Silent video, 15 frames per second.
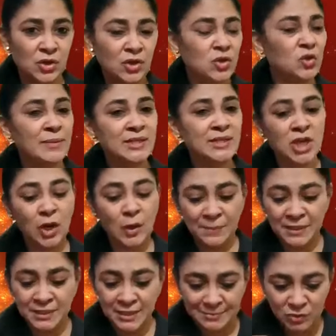No matter how
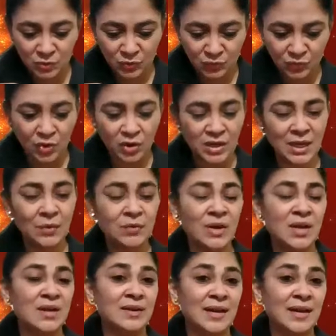many times you fall down,